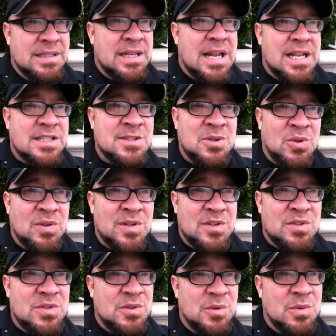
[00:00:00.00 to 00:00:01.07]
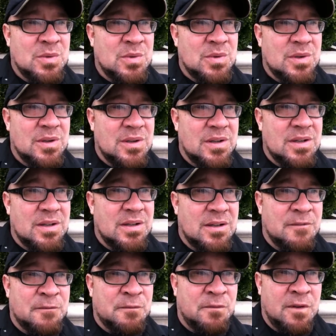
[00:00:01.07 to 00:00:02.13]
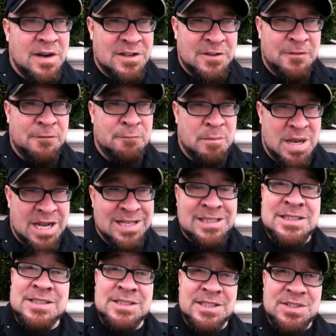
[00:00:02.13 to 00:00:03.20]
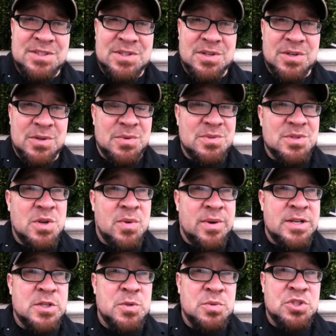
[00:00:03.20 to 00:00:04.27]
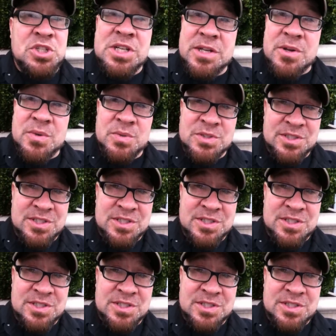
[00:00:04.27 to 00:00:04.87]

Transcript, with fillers: and I sold it to a friend of mine's sister who was going to Chico